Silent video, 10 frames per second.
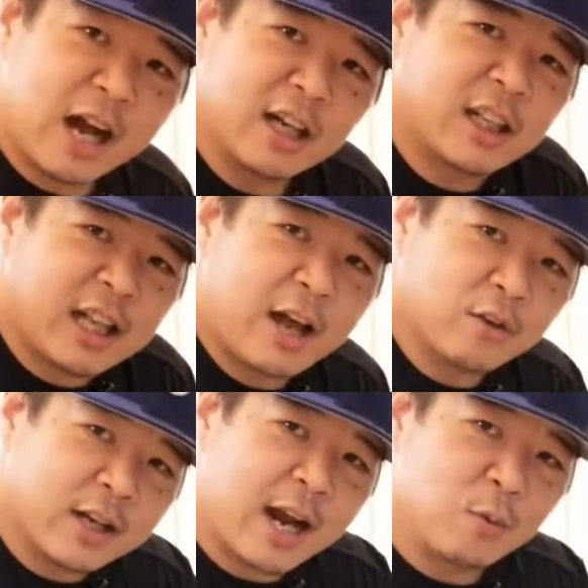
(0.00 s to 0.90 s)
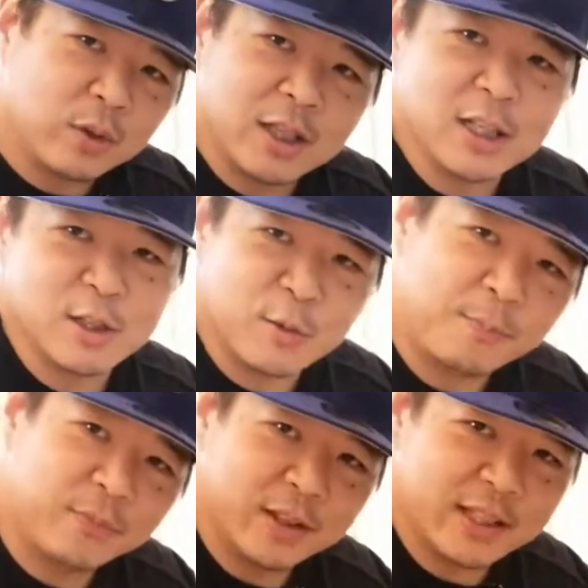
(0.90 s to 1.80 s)
on cloud nine with this
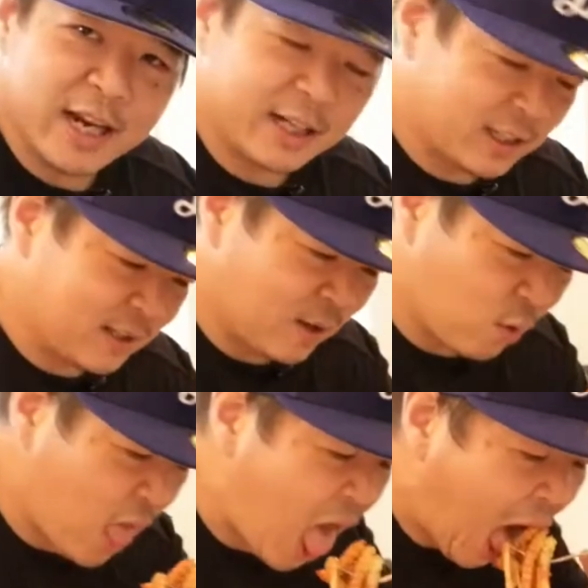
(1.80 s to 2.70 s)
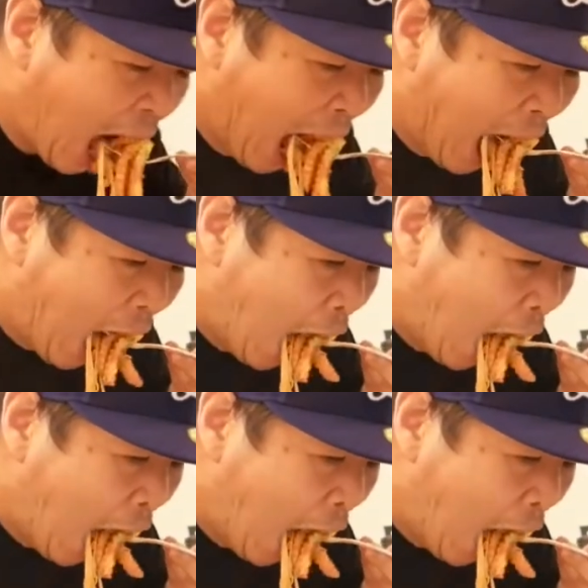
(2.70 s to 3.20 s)
thing. Mm.